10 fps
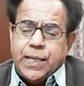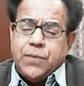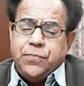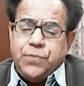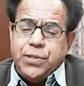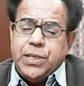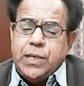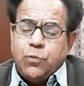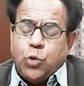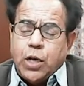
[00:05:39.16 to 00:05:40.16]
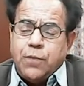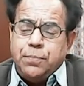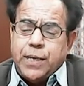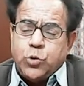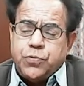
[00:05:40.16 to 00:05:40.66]
with the
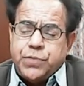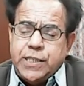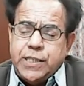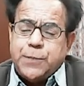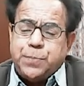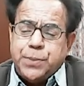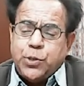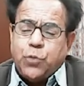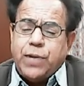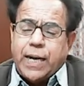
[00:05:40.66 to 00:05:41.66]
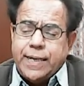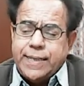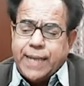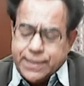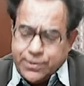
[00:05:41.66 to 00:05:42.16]
involvement of c speed of light.
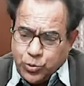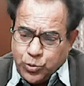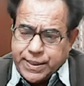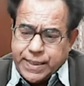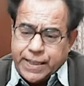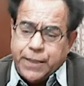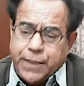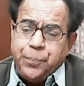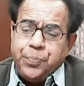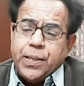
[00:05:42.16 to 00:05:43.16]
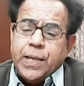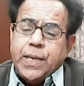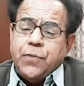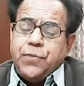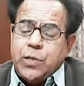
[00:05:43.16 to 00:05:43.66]
That is to say,
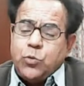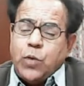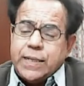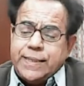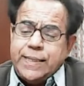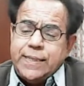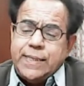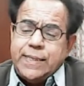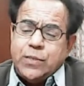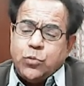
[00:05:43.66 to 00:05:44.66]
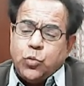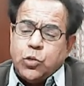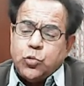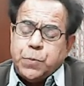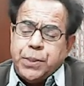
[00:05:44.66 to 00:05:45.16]
frequency is equal
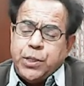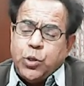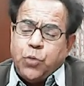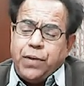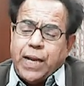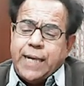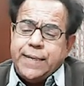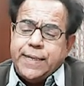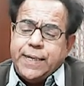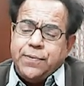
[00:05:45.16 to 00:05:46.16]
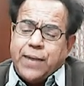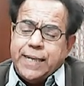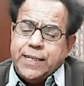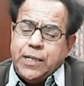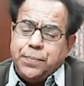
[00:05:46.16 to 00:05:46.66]
to speed of light
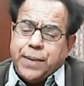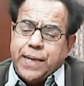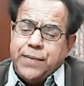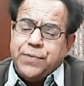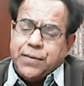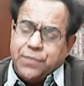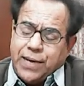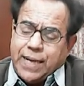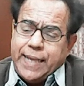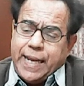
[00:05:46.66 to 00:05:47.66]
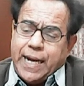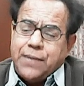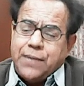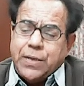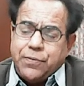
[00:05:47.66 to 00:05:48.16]
divided by wavelength,
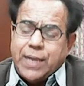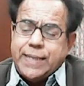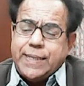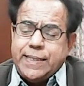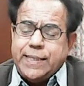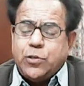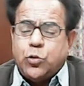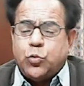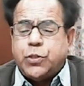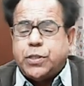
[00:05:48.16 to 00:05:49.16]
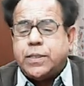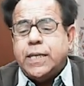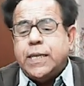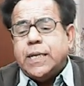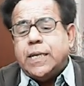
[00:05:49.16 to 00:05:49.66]
and wavelength is equal to
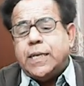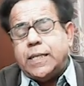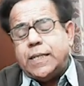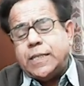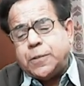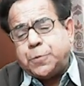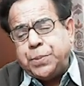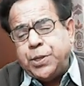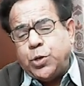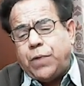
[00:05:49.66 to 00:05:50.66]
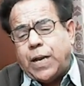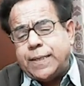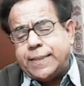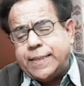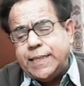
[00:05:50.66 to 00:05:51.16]
speed of light
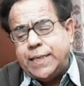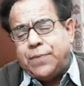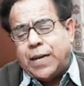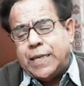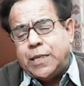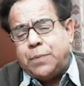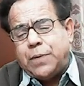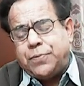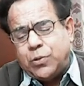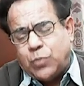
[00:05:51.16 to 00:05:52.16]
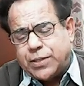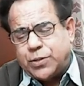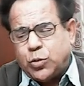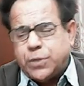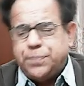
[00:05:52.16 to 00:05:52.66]
c divided by frequency. Okay,